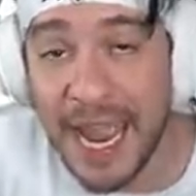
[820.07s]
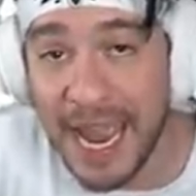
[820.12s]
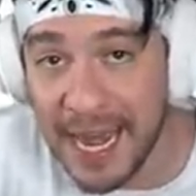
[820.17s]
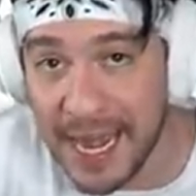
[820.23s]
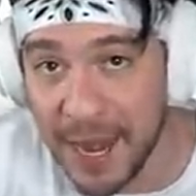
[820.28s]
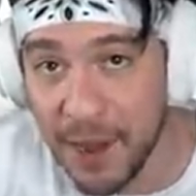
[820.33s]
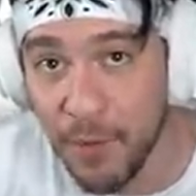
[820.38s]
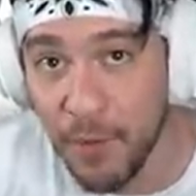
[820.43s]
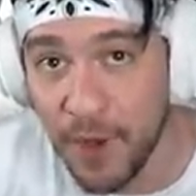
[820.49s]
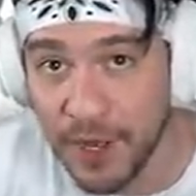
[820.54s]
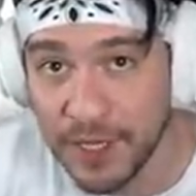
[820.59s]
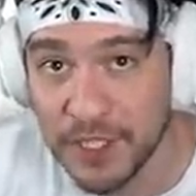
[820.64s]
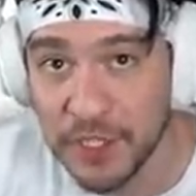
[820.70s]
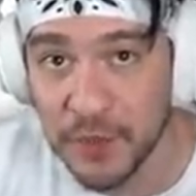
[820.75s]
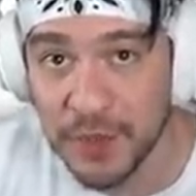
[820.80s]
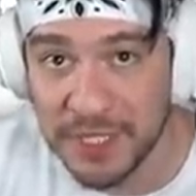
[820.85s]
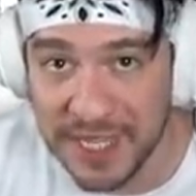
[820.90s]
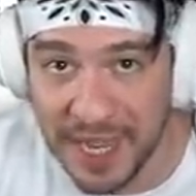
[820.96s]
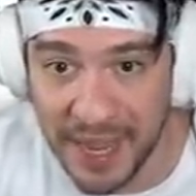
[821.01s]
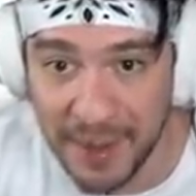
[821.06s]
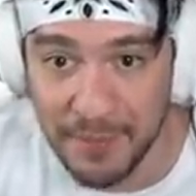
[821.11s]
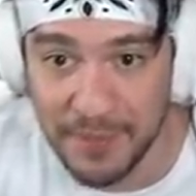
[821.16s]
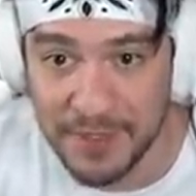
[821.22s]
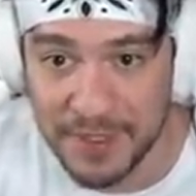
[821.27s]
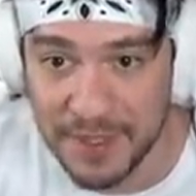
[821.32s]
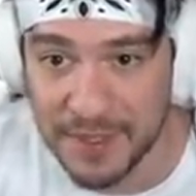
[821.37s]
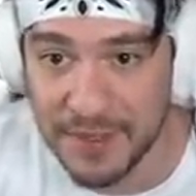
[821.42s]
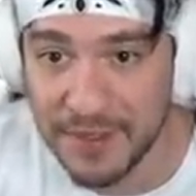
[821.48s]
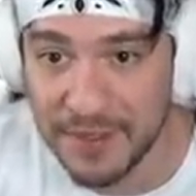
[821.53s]
and I want to
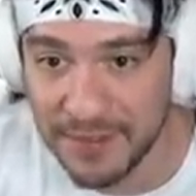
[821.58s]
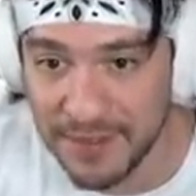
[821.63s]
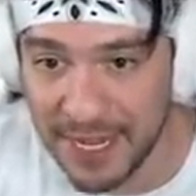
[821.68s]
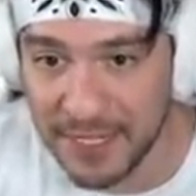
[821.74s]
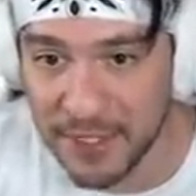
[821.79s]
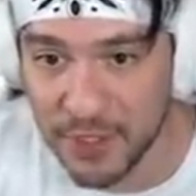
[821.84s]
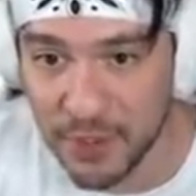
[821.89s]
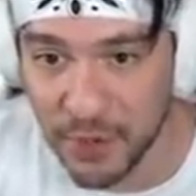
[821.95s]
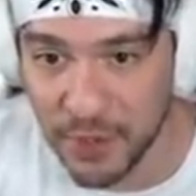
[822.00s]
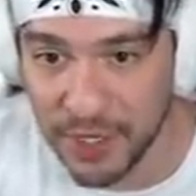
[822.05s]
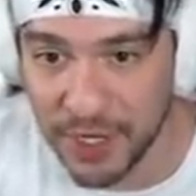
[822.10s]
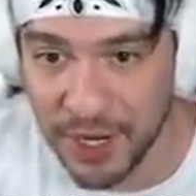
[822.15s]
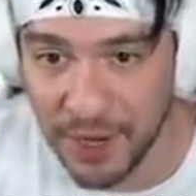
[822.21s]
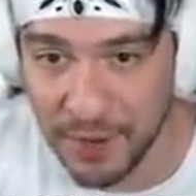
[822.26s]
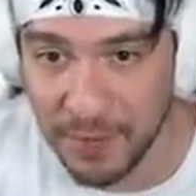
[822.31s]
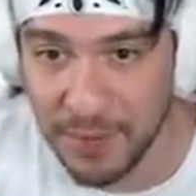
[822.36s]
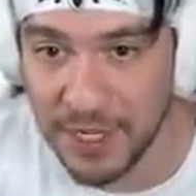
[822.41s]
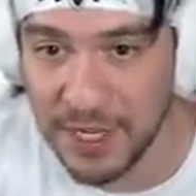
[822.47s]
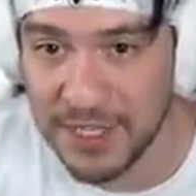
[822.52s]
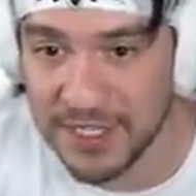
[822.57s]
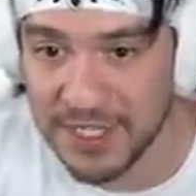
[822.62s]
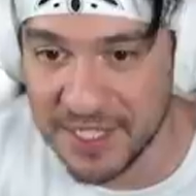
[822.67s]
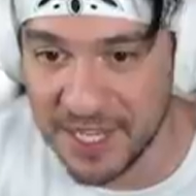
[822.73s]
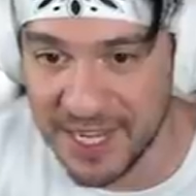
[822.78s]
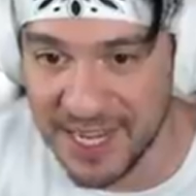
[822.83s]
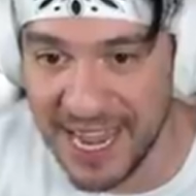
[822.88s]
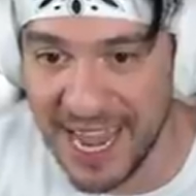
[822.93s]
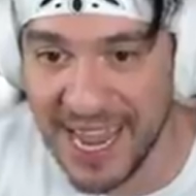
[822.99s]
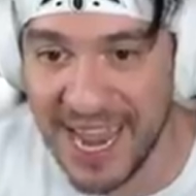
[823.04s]
attempt that shortcut because
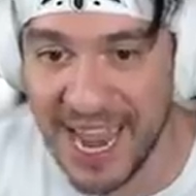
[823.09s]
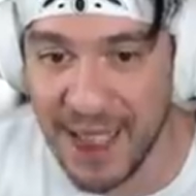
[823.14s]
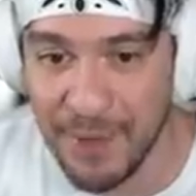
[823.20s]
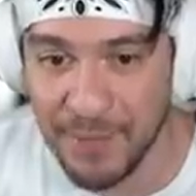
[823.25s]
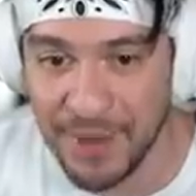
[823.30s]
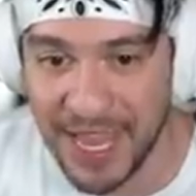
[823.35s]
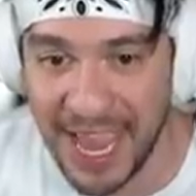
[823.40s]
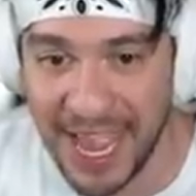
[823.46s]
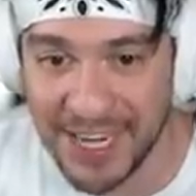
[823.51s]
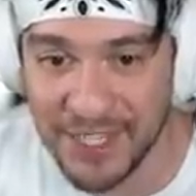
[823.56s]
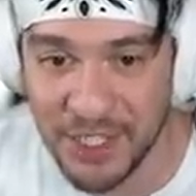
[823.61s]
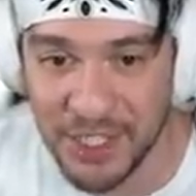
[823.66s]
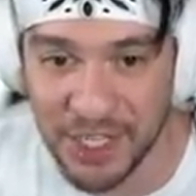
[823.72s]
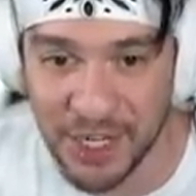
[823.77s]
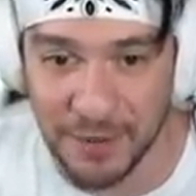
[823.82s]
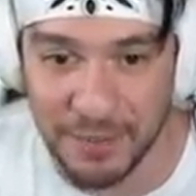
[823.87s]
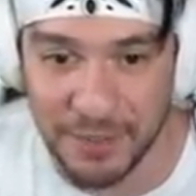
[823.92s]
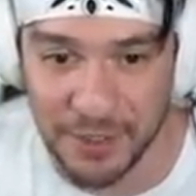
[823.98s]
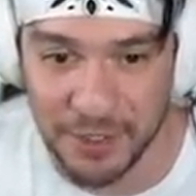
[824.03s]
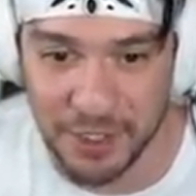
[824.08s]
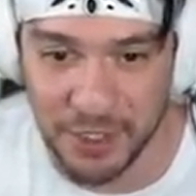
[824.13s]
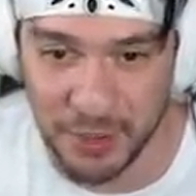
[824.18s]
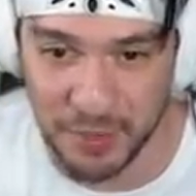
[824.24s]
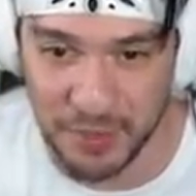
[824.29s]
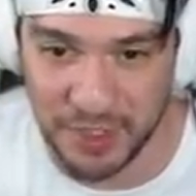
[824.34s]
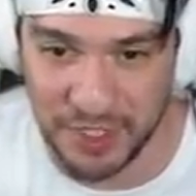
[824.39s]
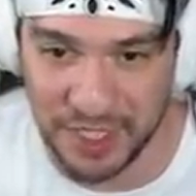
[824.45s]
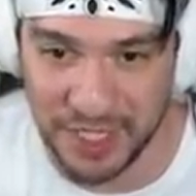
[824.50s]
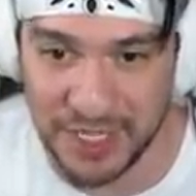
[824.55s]
today I'm catching up to
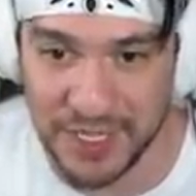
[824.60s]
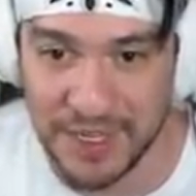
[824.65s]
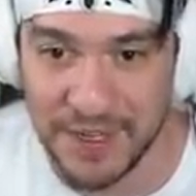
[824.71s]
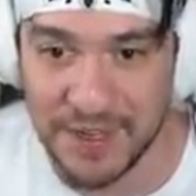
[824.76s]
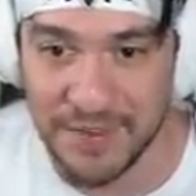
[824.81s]
Juicy.